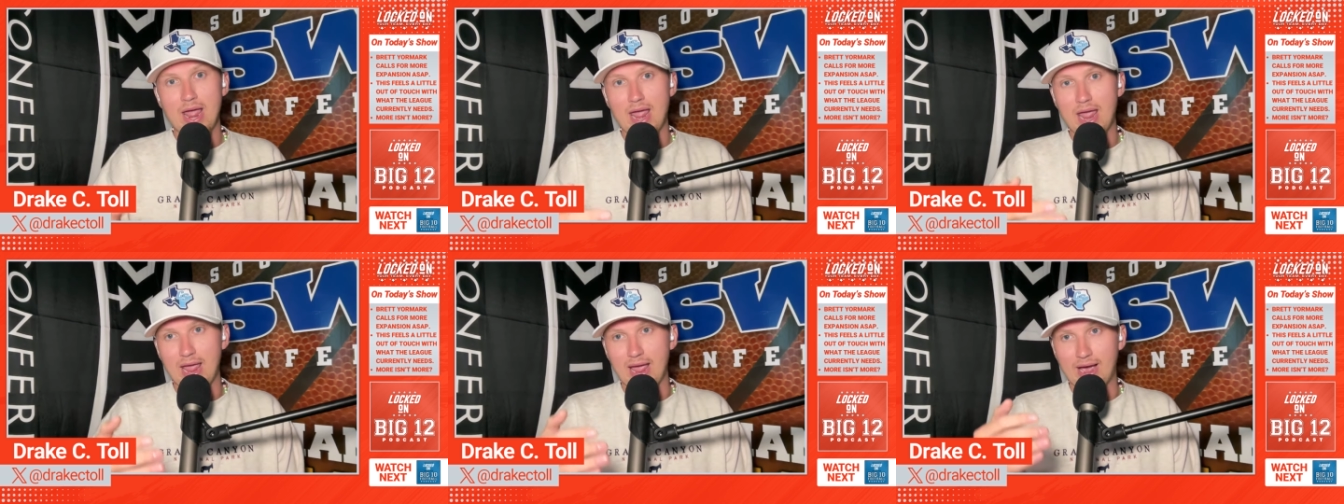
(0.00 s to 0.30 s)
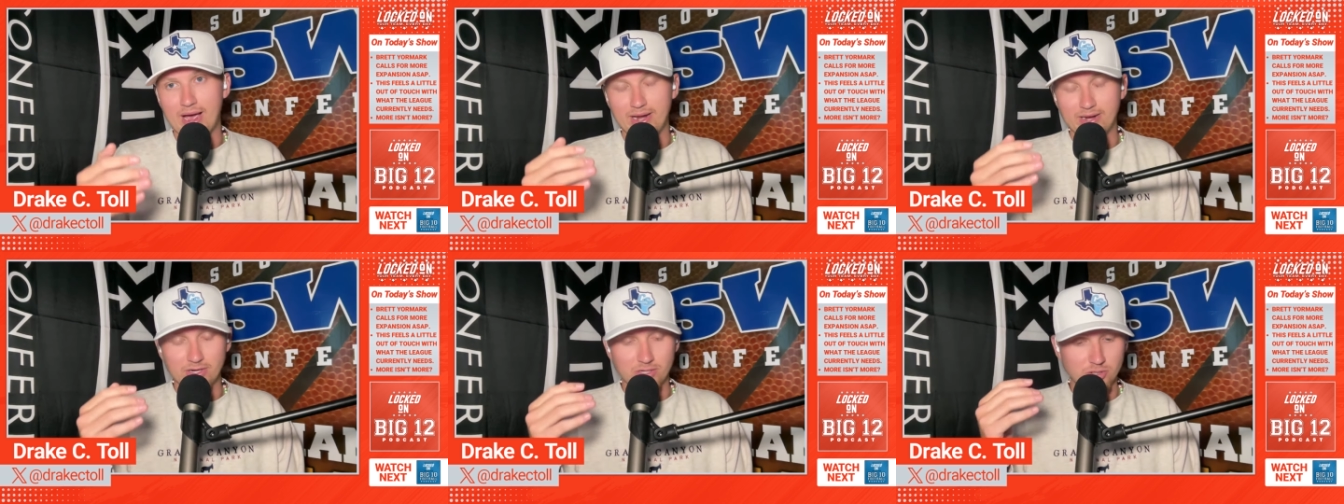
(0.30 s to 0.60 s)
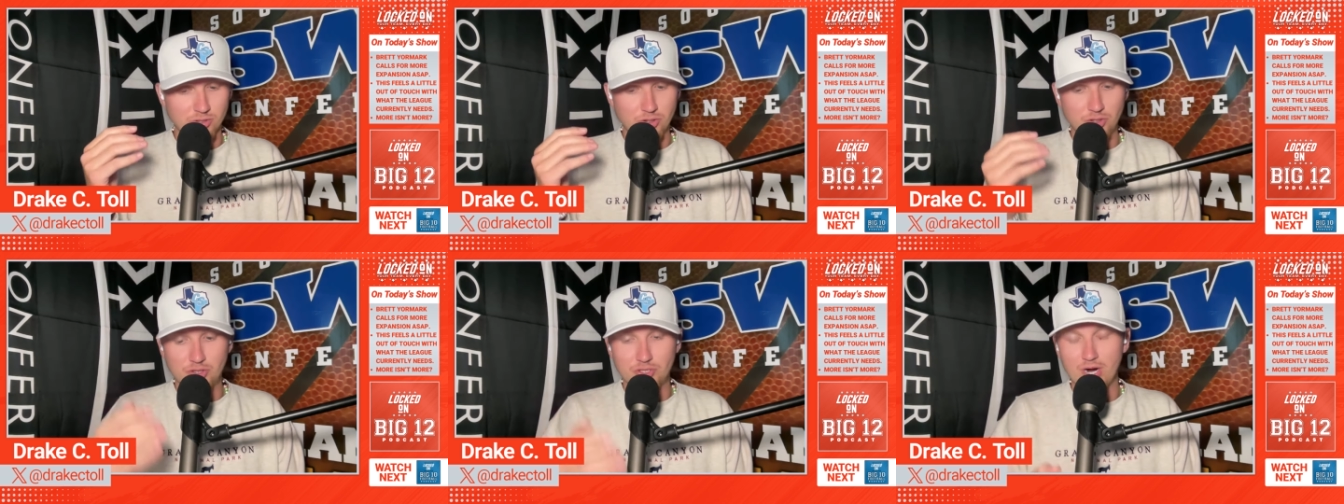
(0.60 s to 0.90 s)
and
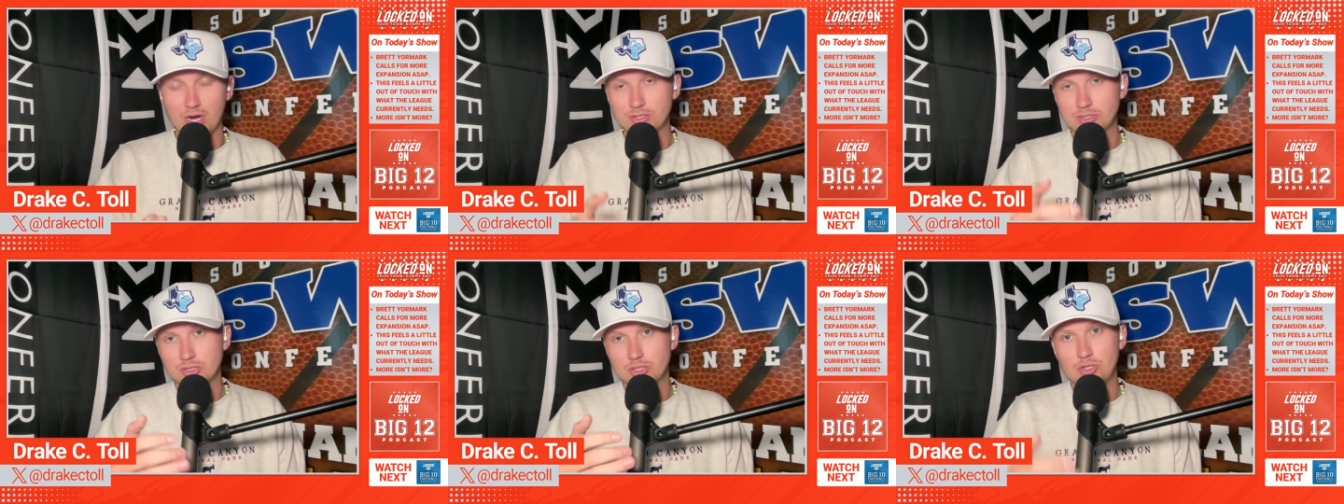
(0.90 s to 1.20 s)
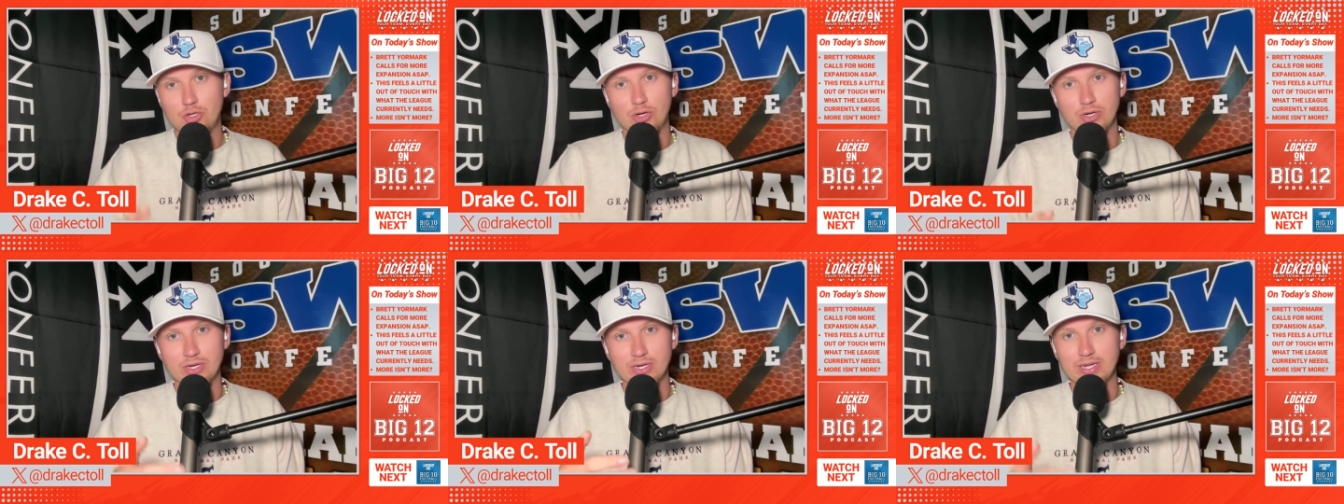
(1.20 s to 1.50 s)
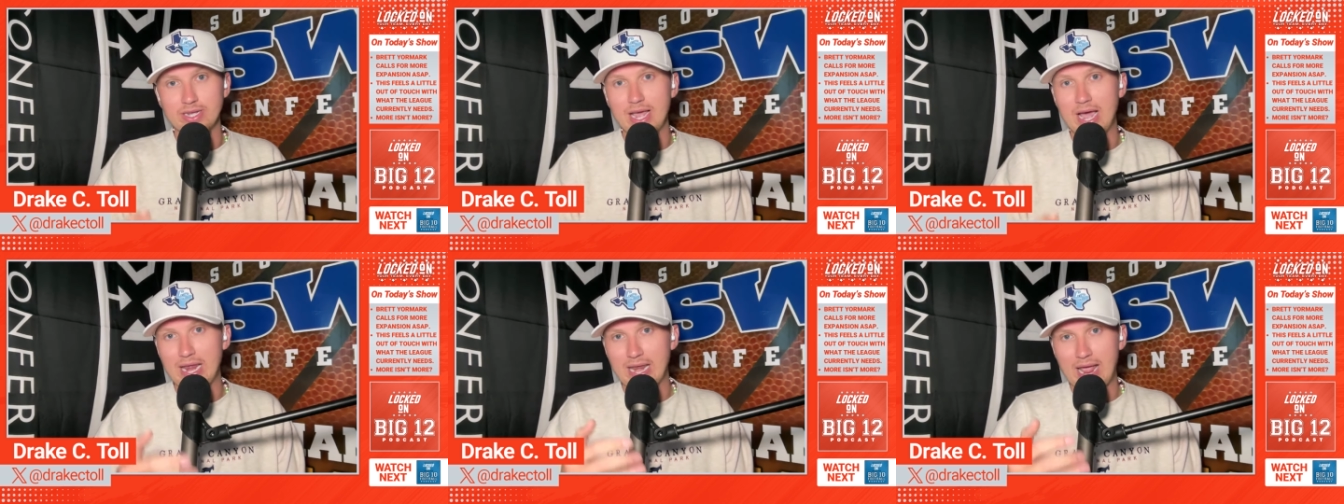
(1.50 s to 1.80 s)
just
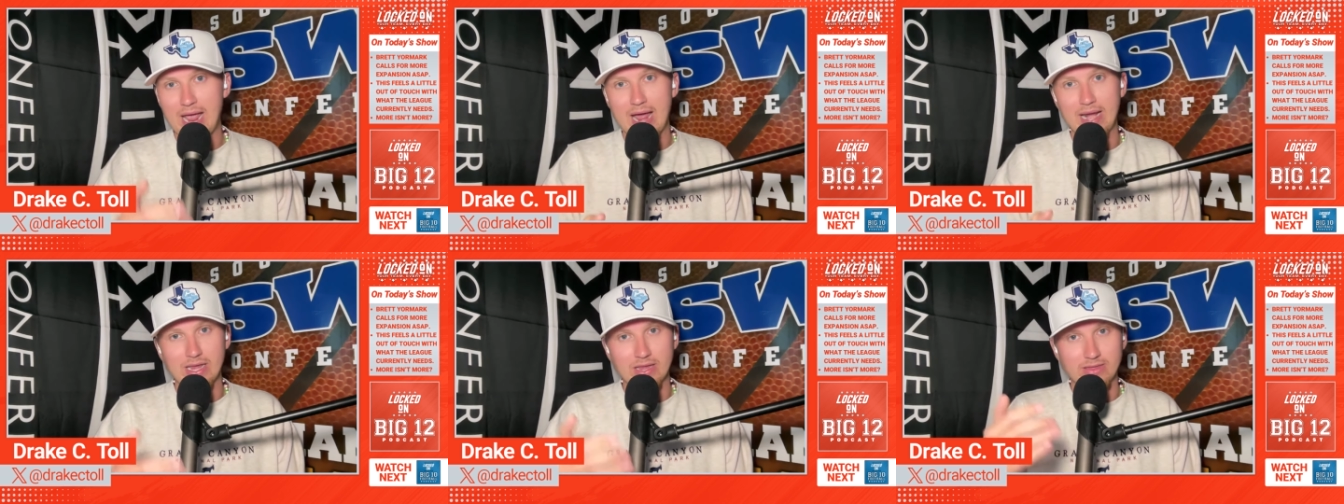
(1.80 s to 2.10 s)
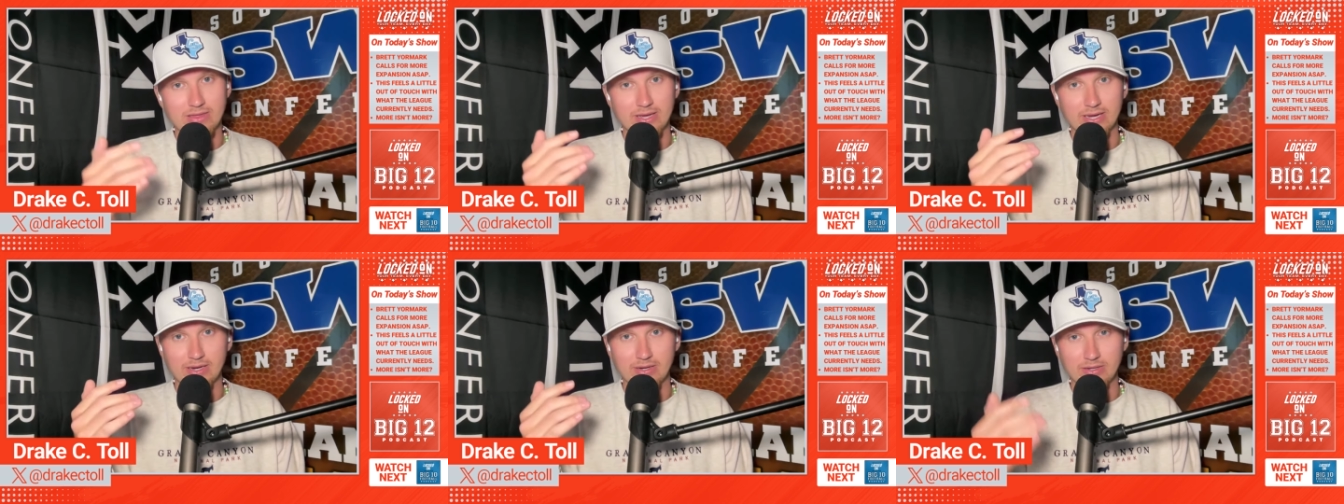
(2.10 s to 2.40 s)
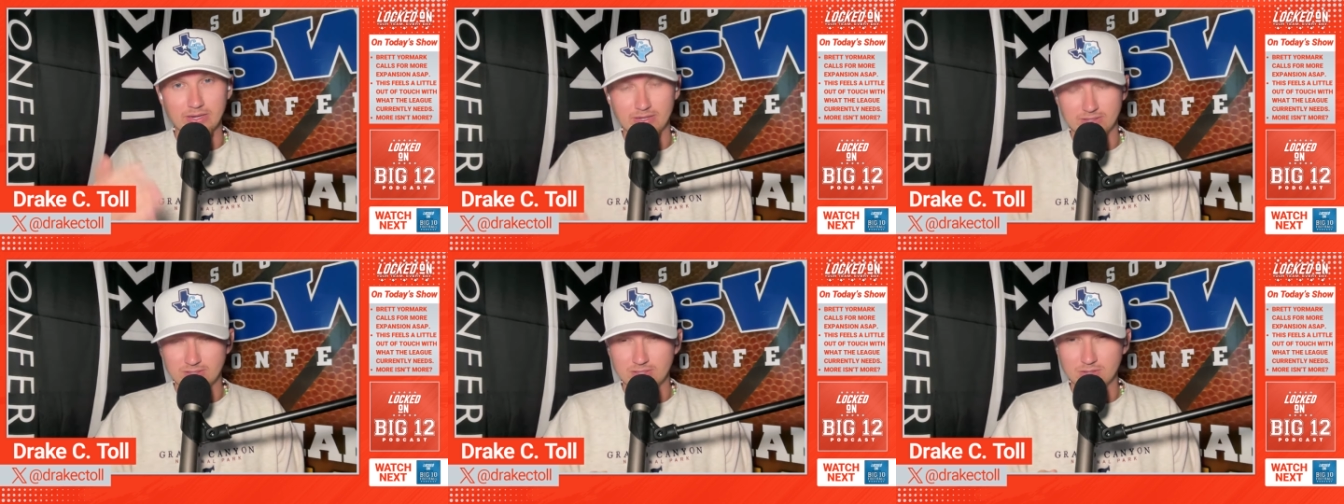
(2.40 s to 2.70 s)
couldn't get
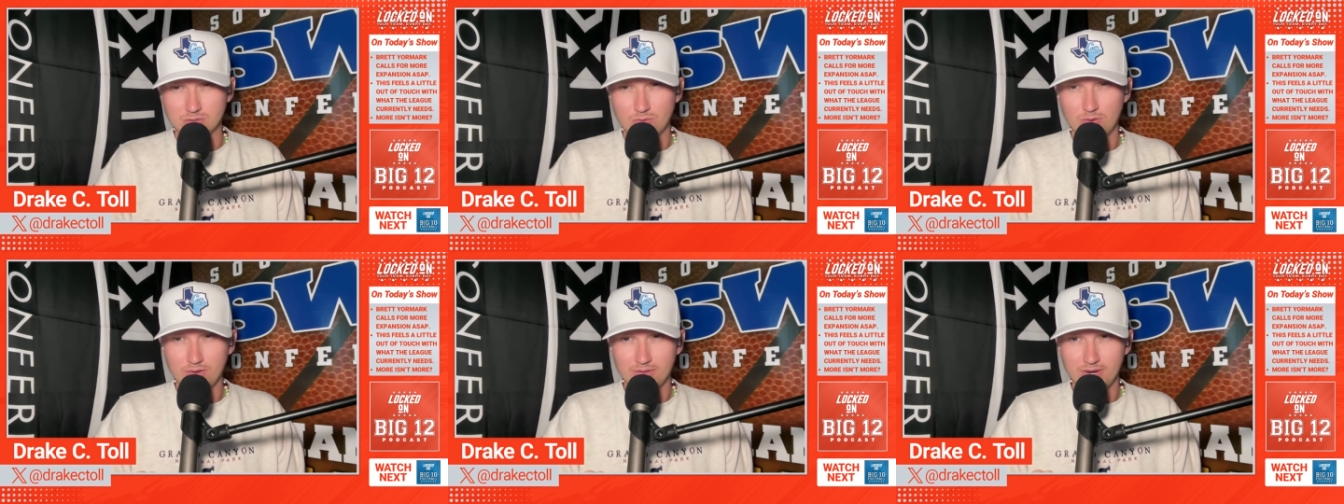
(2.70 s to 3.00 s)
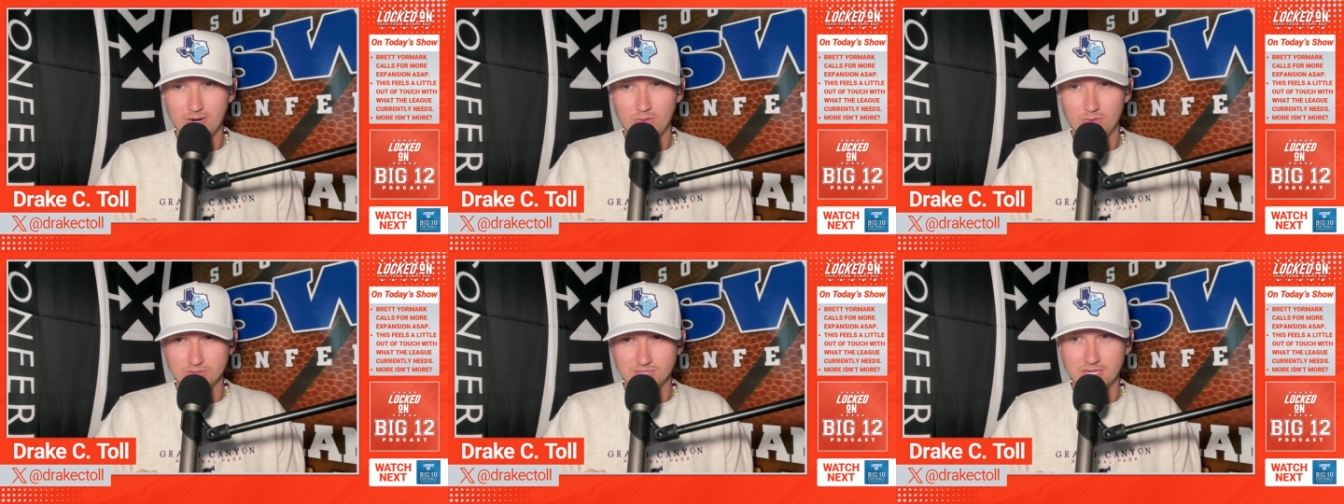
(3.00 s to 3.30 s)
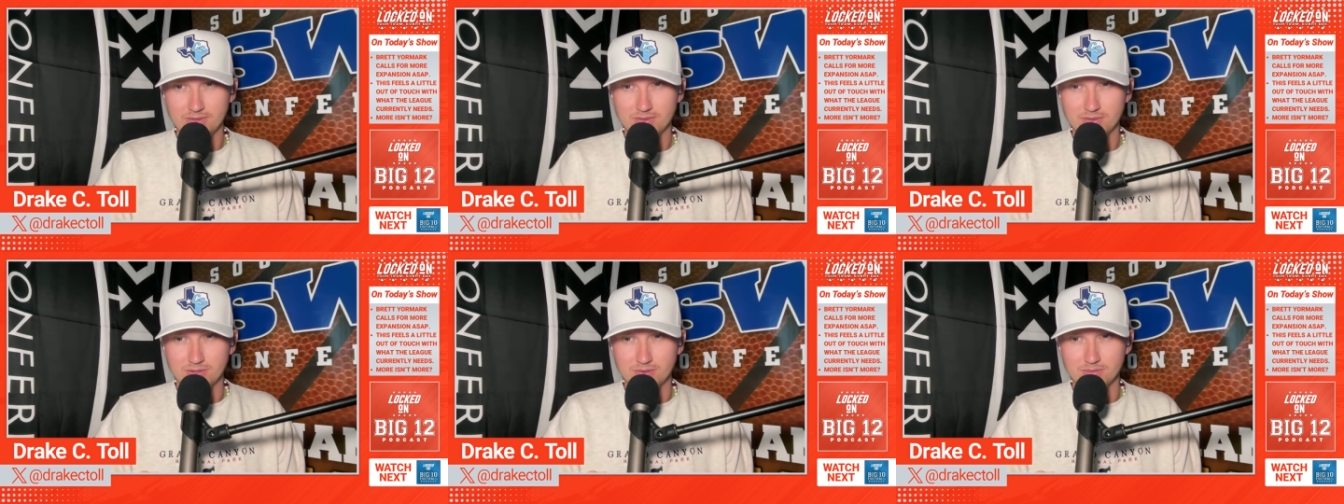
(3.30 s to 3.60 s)
anything. Is the 12th hour? Is
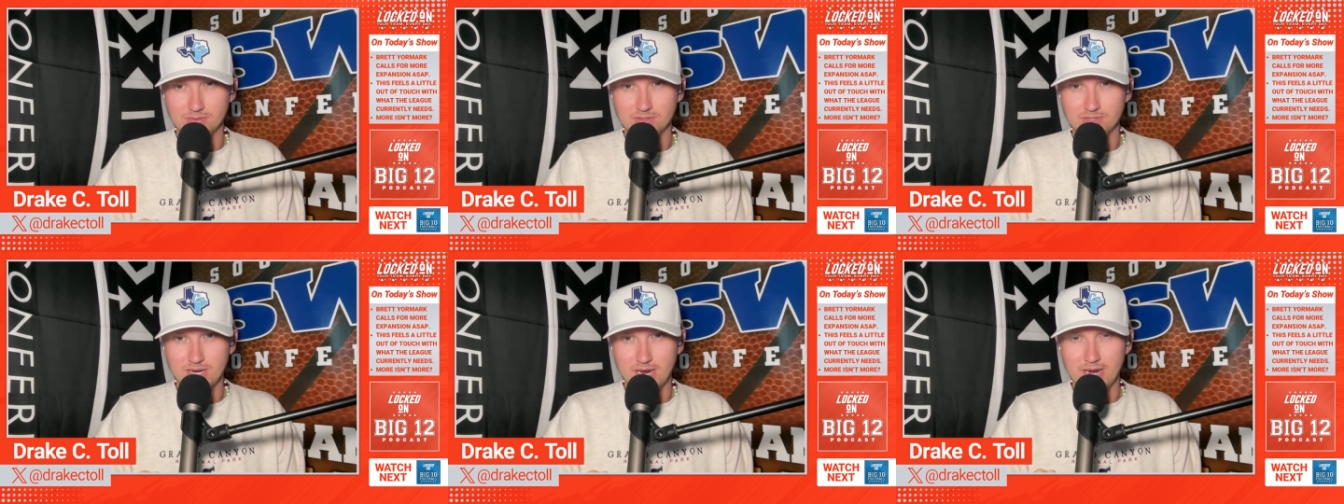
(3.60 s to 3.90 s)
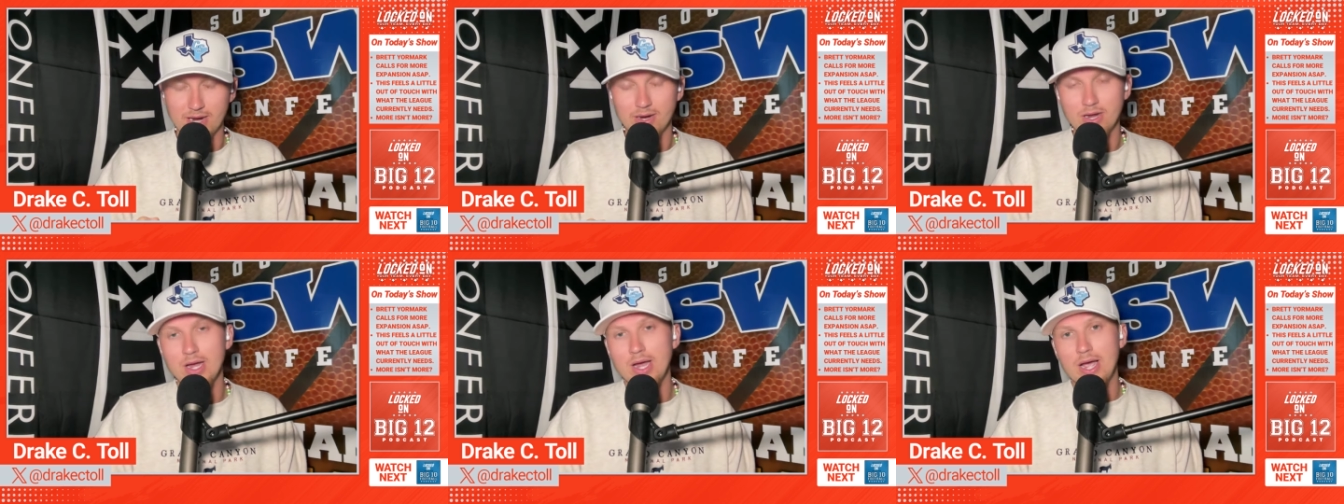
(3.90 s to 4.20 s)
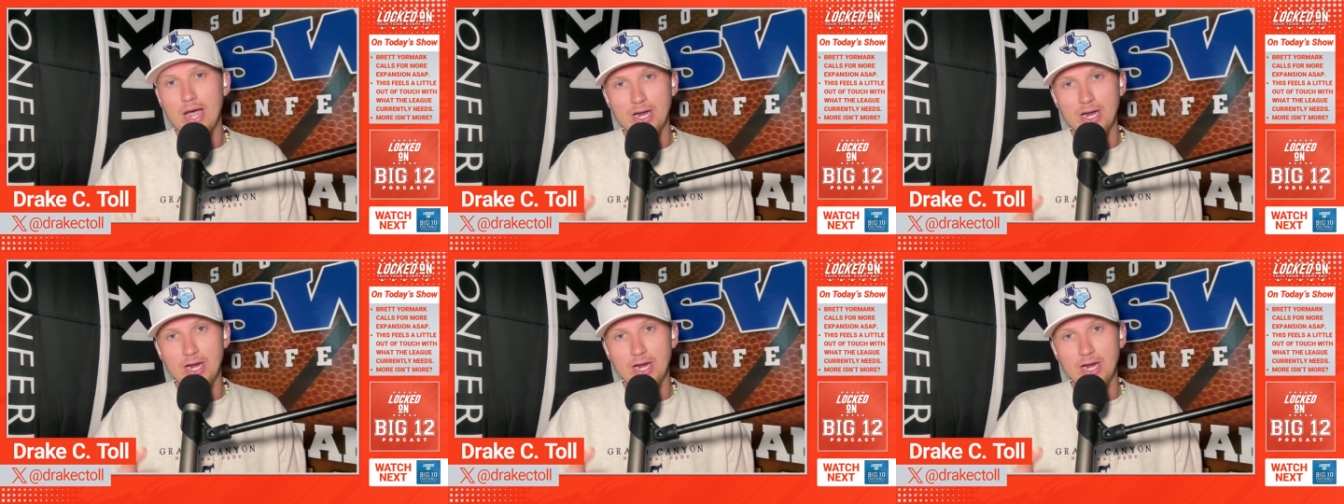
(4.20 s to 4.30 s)
that the saying?